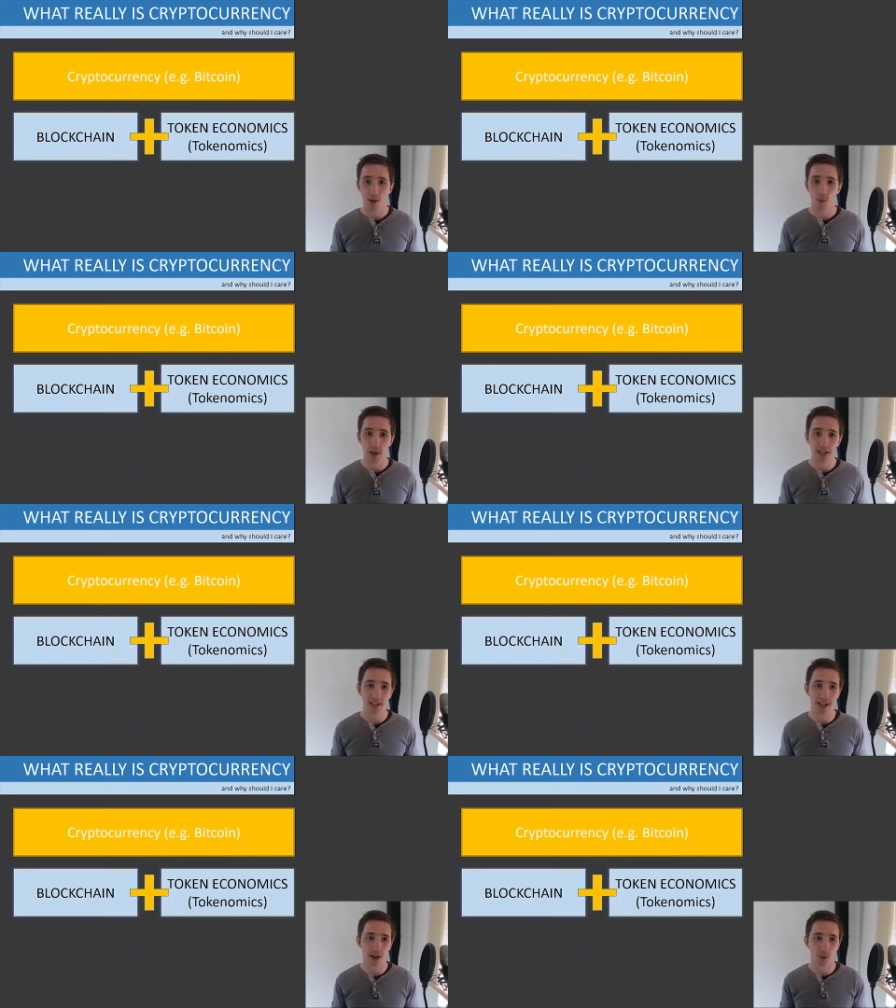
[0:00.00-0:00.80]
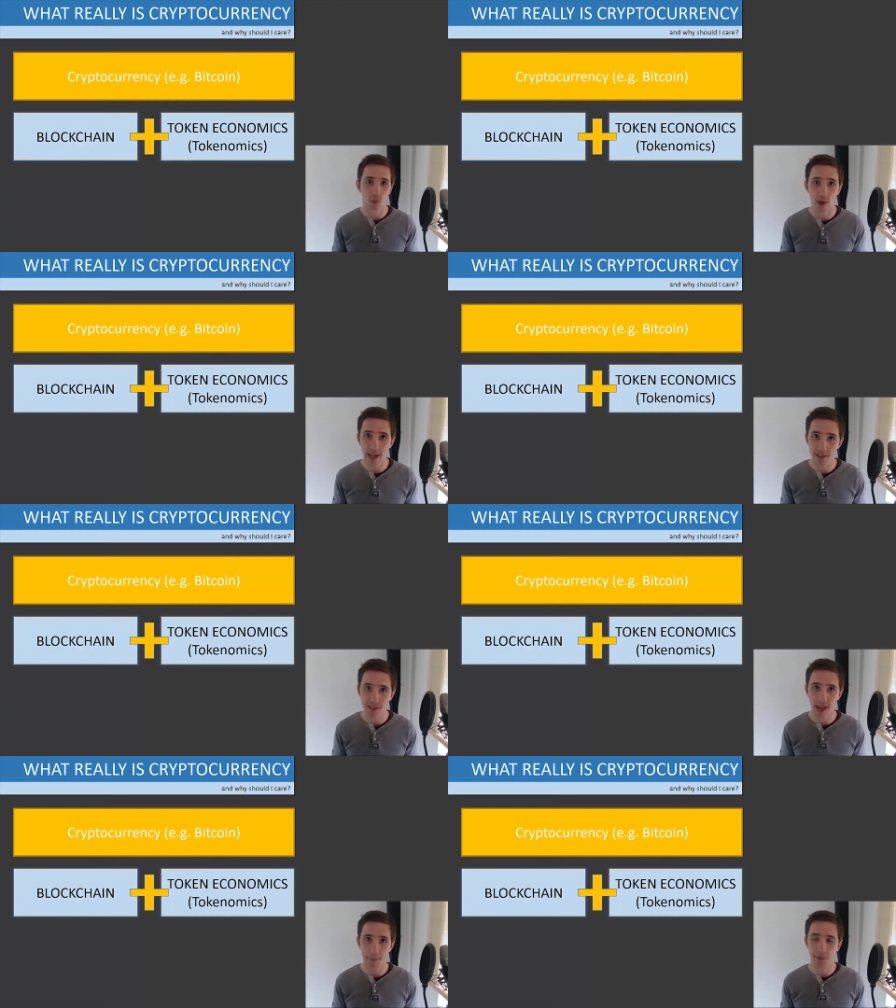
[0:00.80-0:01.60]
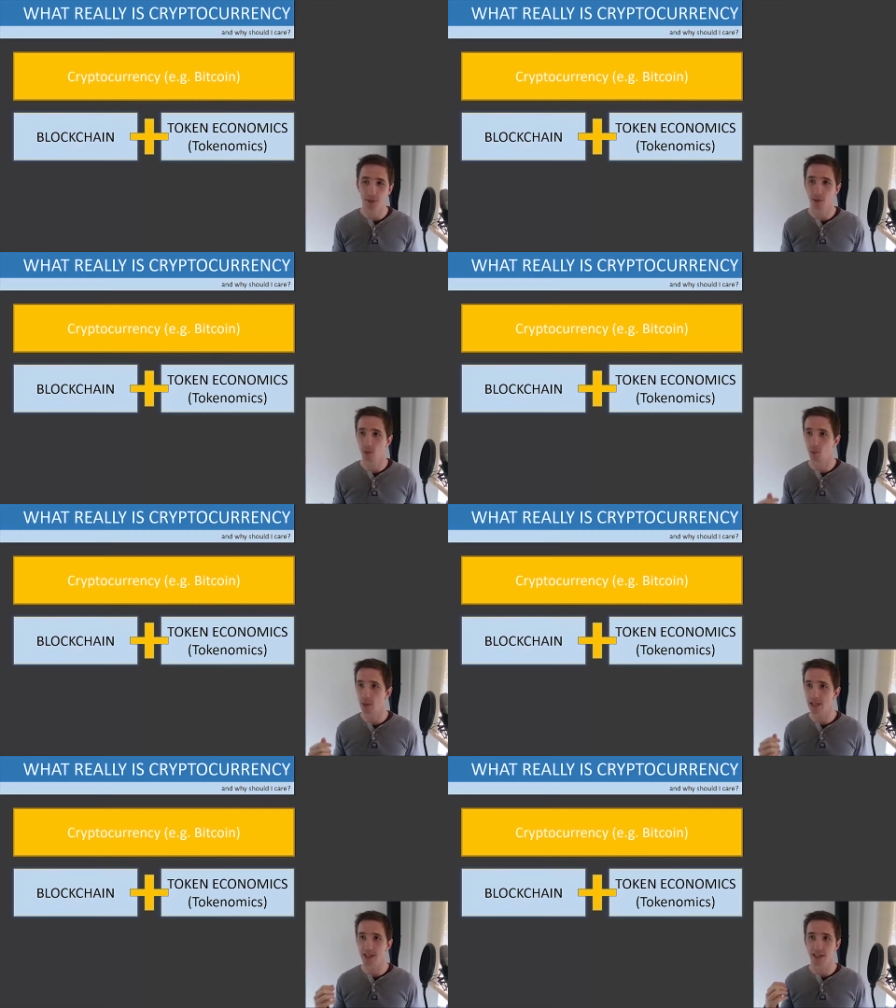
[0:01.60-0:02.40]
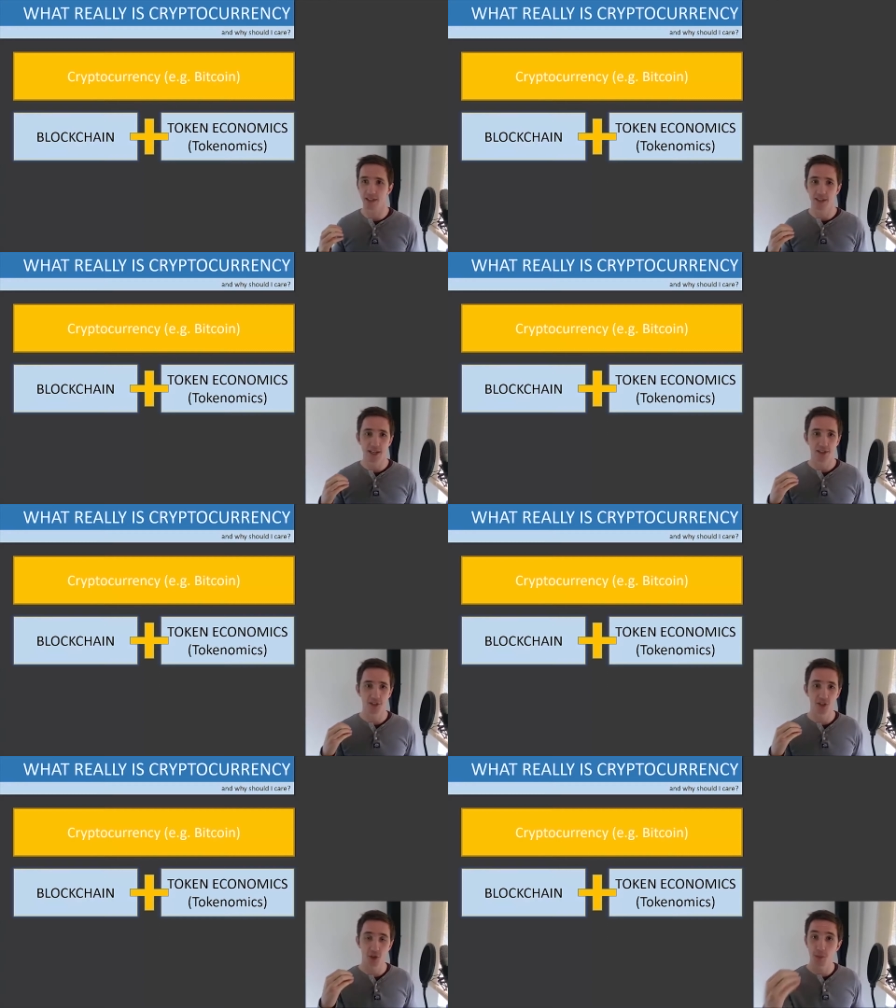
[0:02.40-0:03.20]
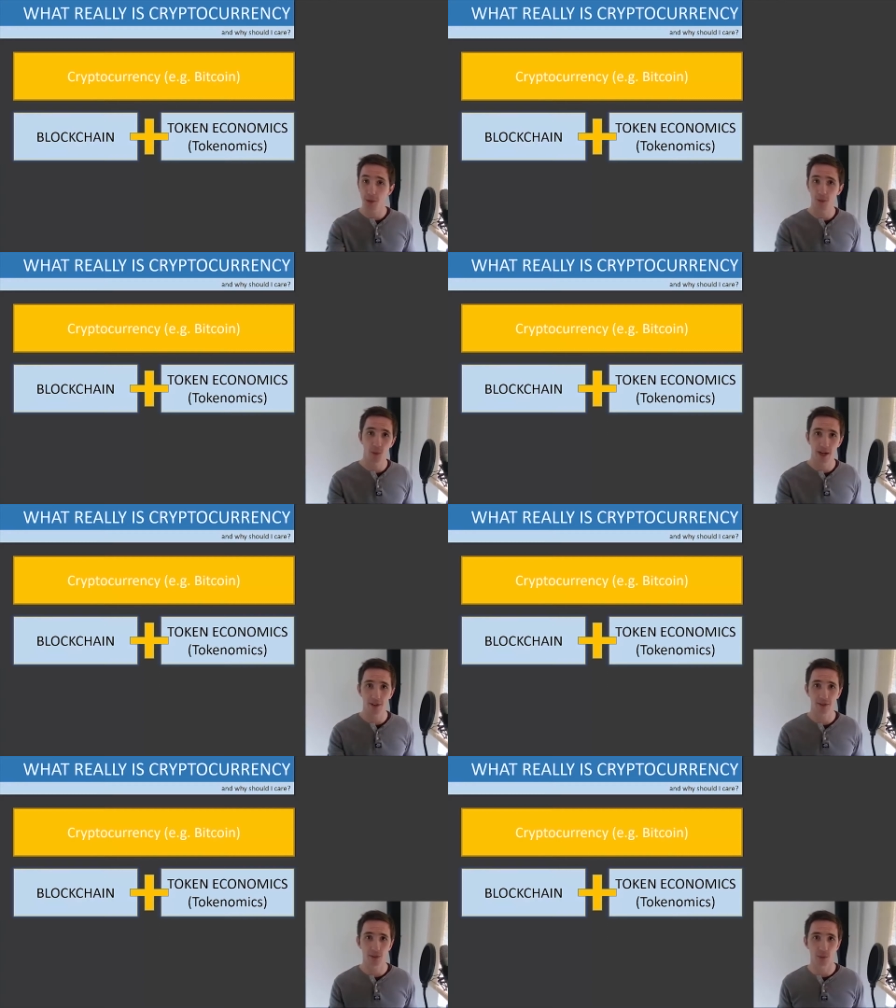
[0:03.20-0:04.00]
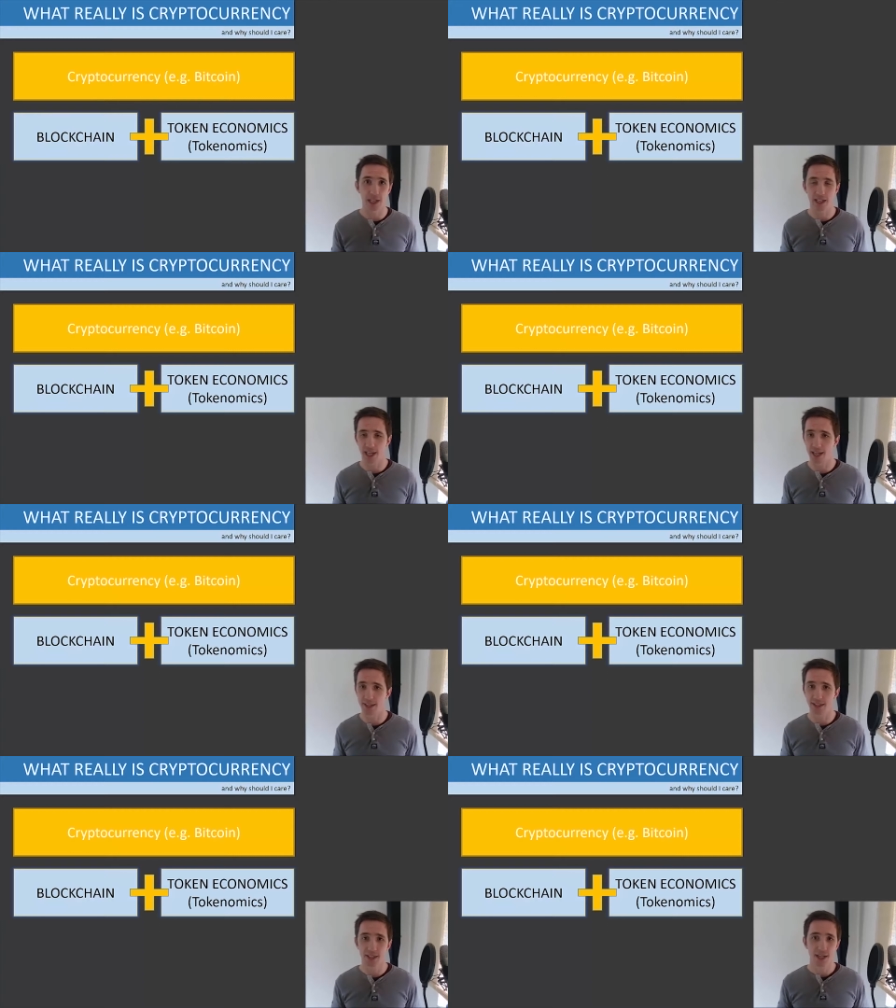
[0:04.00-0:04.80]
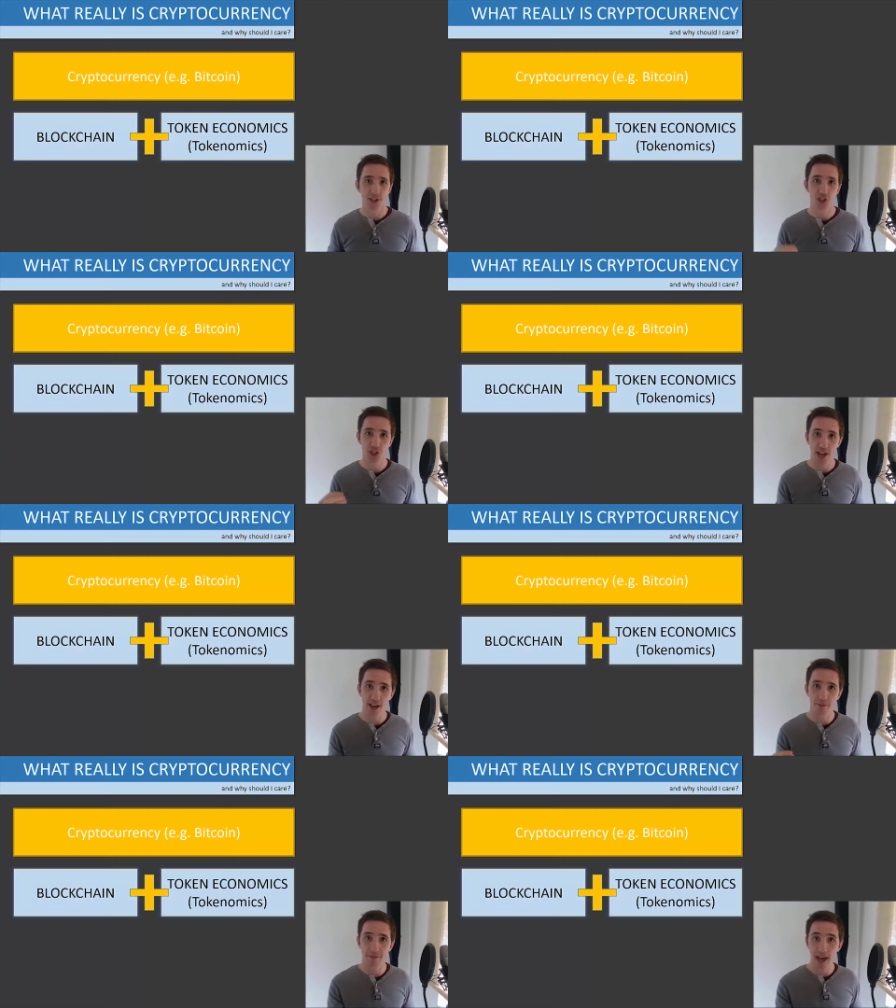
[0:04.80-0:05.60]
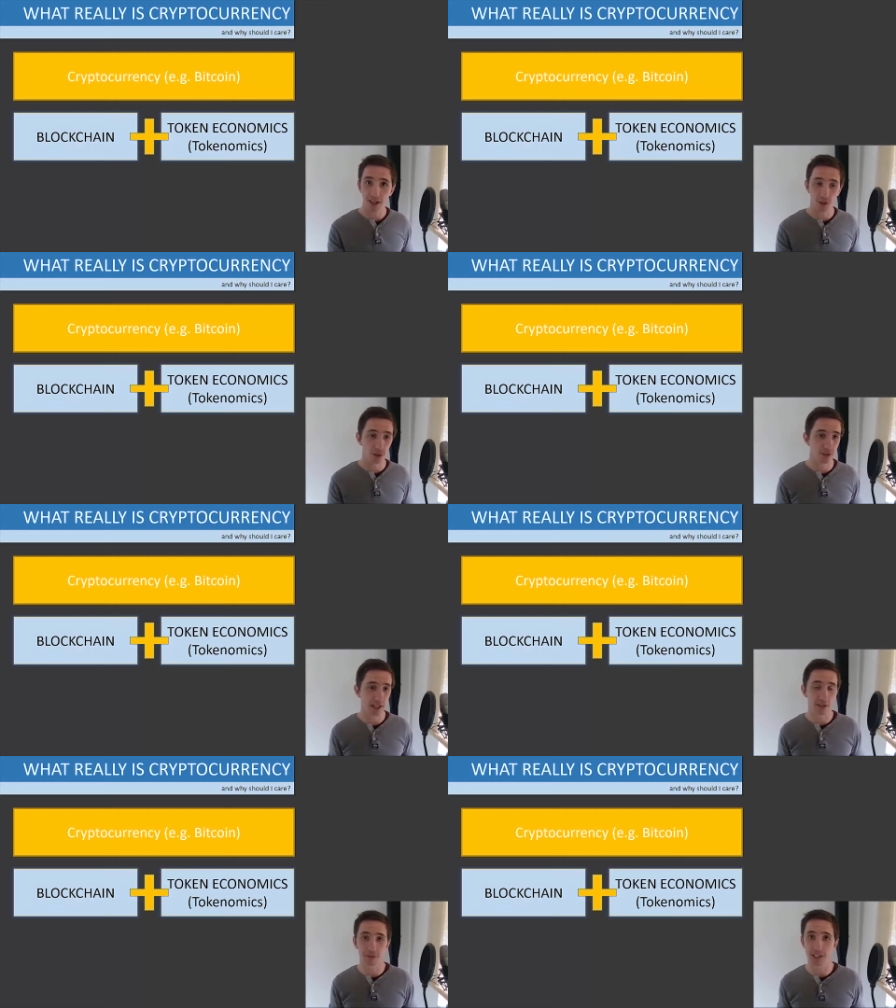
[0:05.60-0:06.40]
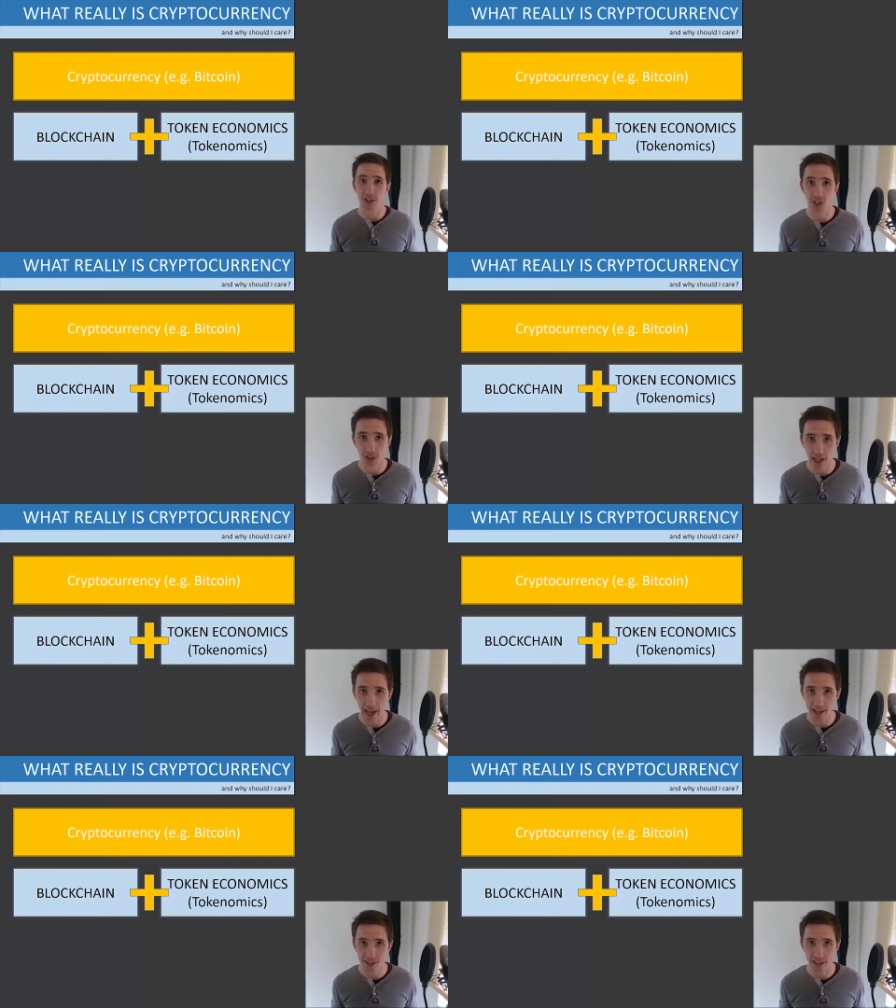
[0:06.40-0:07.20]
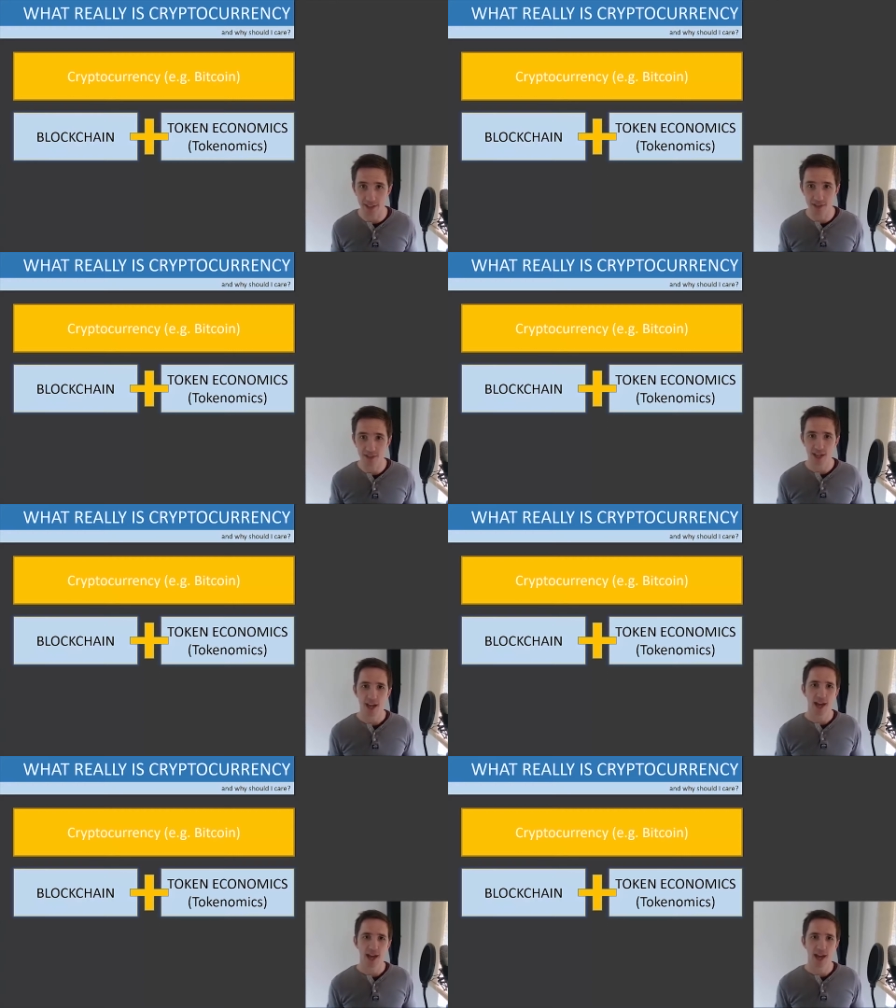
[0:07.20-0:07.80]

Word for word: we can now raise capital, we can distribute wealth, we can share value, think of digital assets,